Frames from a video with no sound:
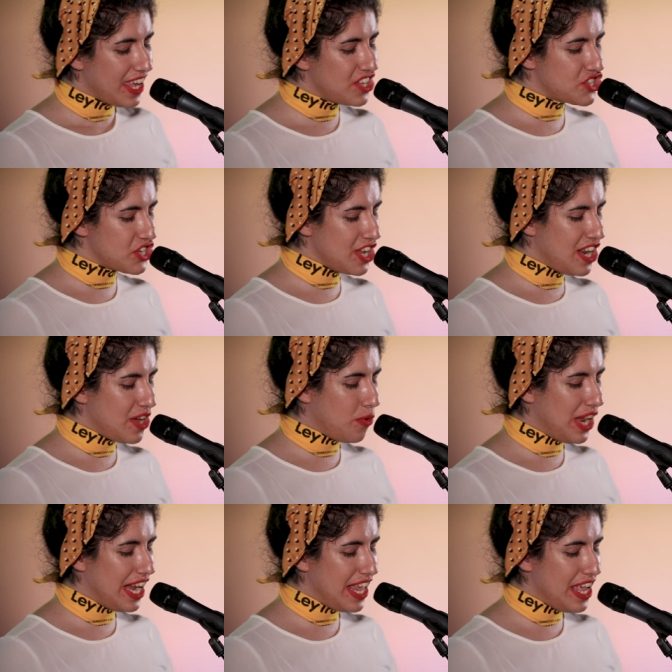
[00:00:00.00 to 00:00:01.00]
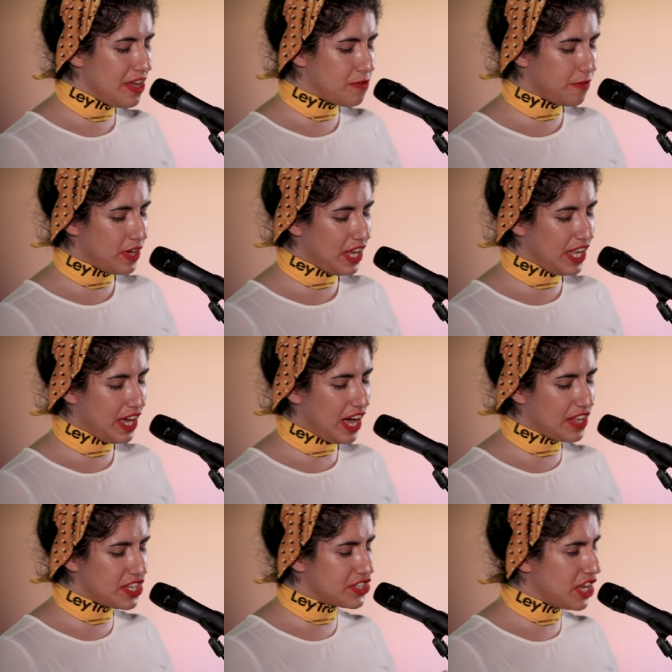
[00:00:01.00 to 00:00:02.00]
In Chile, we live
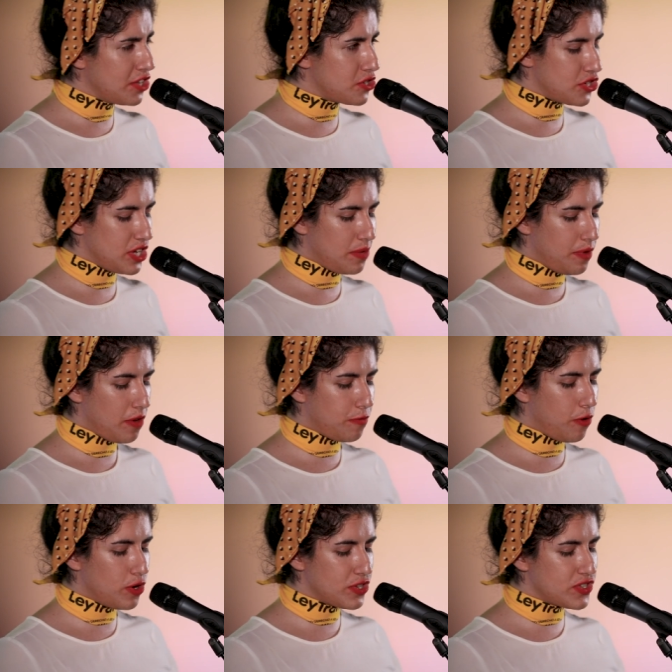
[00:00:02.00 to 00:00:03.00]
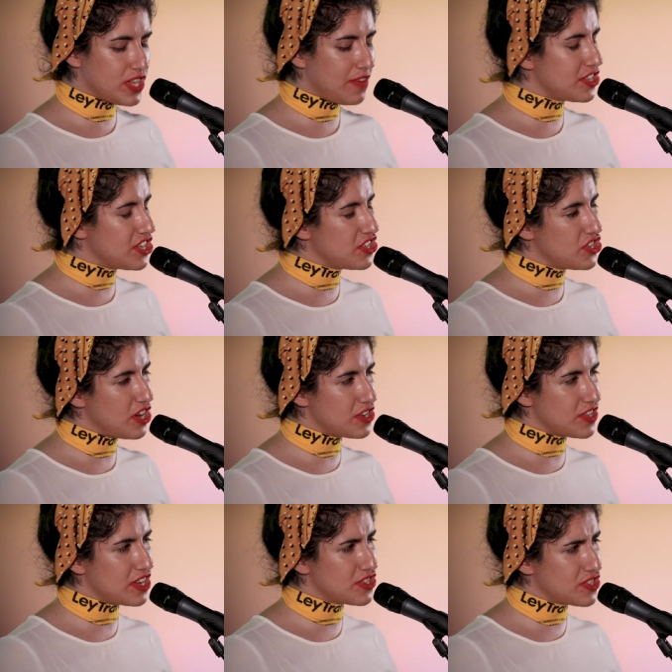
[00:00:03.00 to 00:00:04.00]
a dictatorship for 17
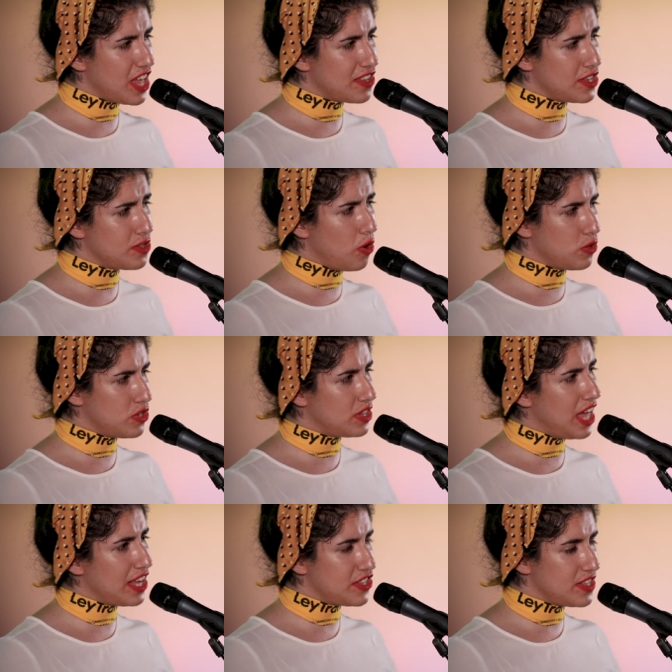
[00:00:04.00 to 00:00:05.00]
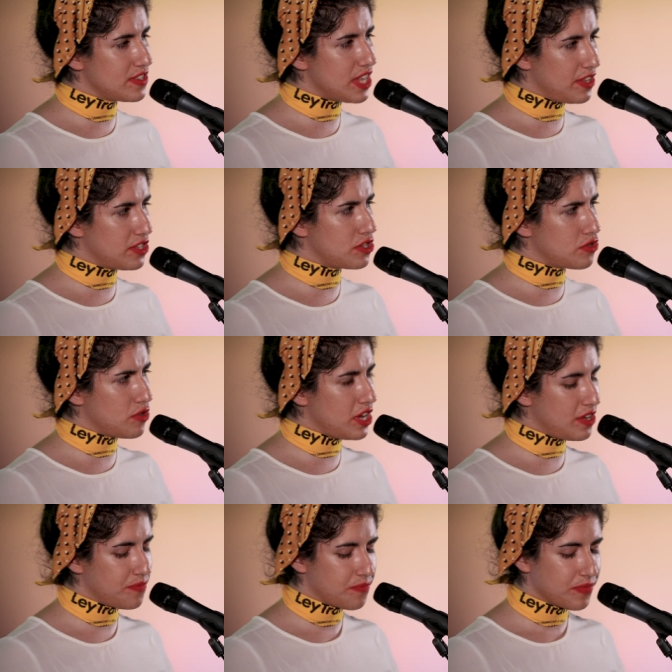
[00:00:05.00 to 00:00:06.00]
years, starting on
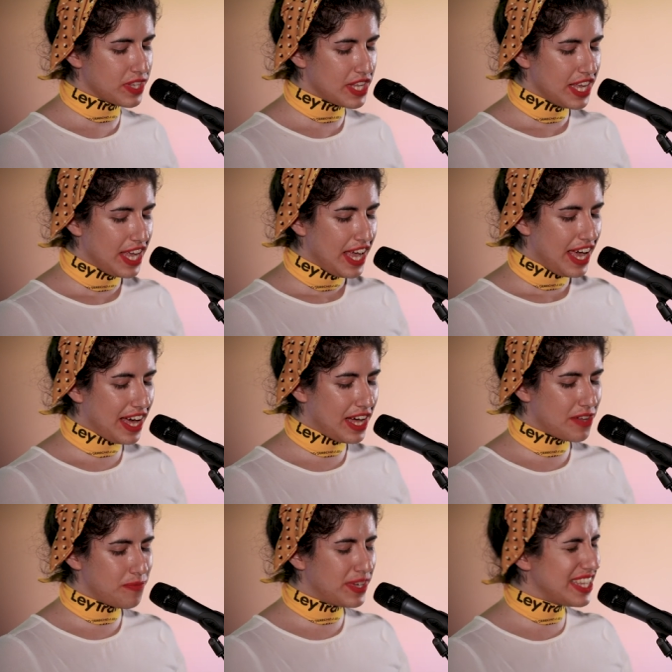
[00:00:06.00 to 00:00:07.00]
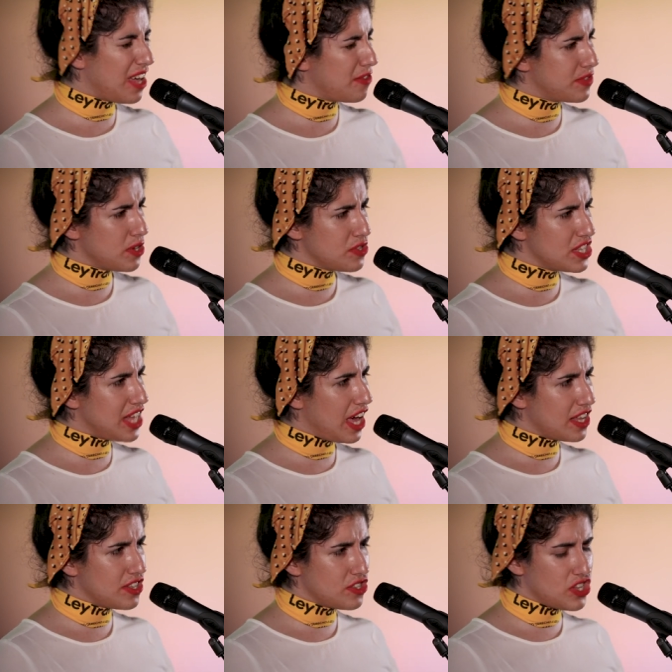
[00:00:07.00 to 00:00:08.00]
1973. But
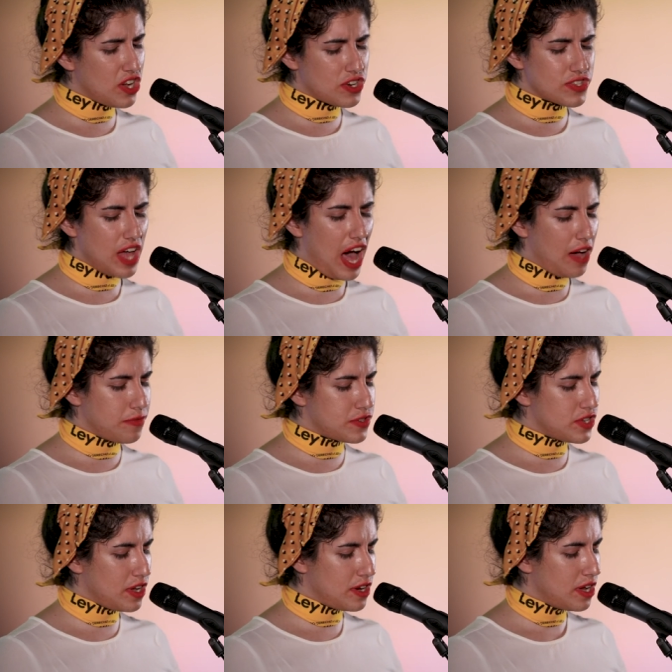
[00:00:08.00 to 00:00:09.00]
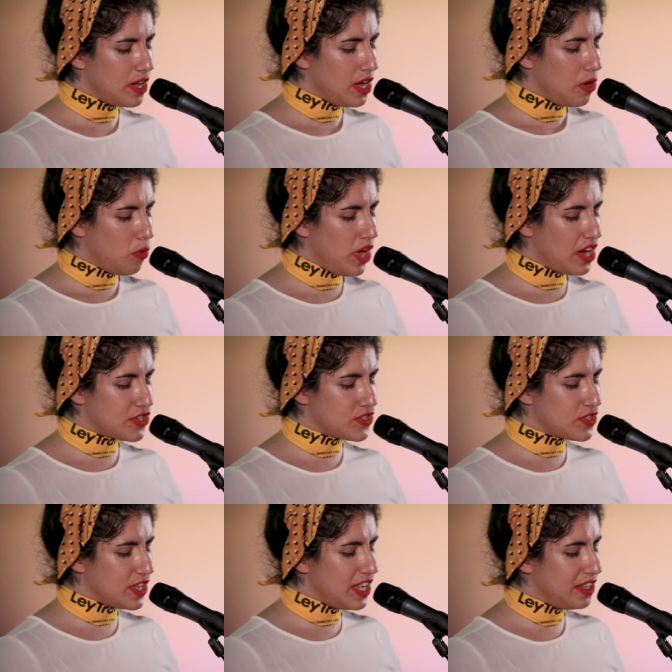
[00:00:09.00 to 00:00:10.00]
29 years after, we are
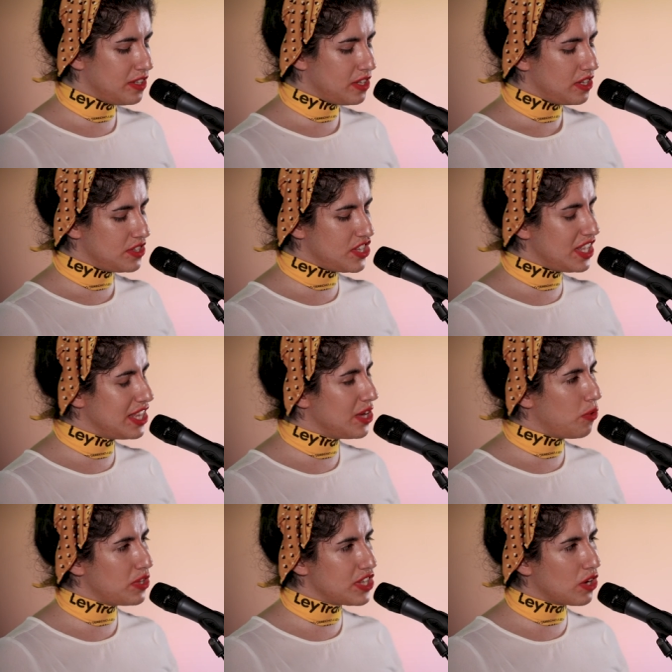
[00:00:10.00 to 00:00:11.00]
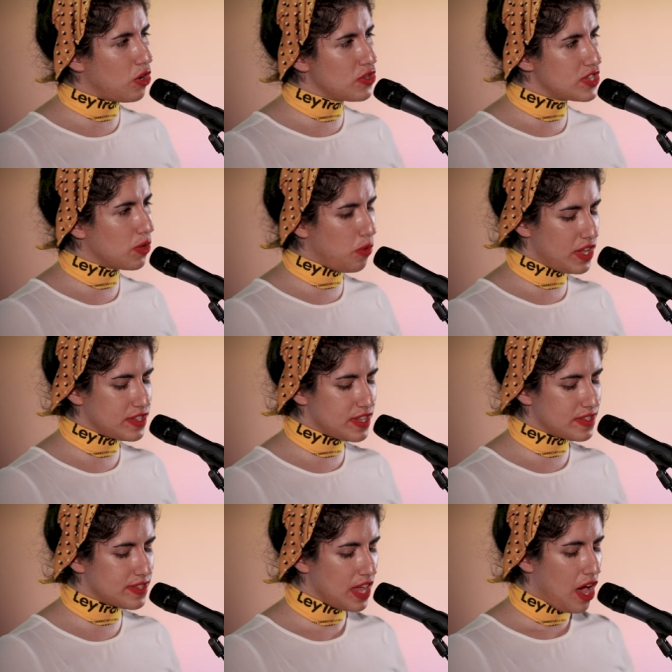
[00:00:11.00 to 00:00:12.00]
still dealing with the
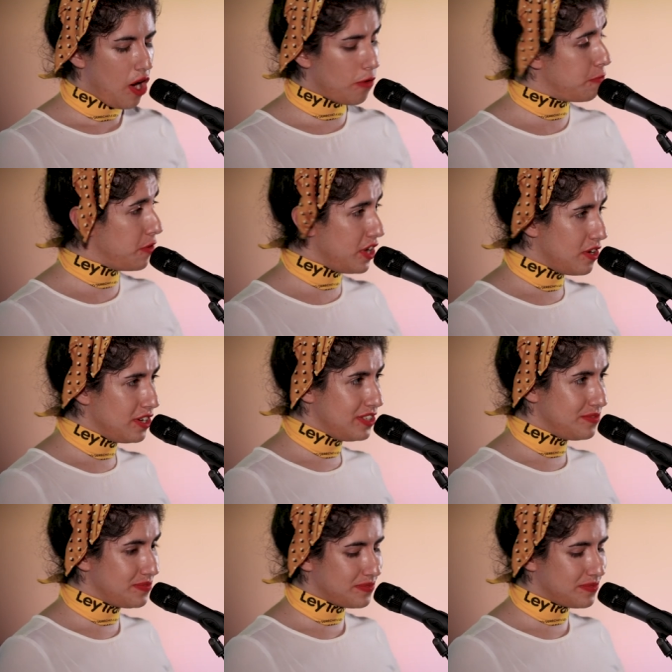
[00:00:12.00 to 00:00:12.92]
consequences of fear,